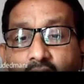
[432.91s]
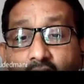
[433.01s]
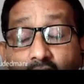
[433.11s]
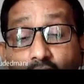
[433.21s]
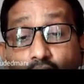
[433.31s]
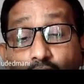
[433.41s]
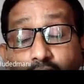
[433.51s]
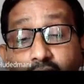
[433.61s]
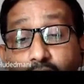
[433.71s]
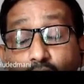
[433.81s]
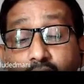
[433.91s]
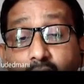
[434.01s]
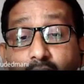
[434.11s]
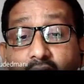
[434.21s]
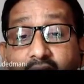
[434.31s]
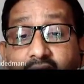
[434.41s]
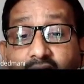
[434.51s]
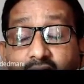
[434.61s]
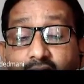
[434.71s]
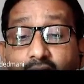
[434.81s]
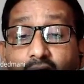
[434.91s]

how would you combine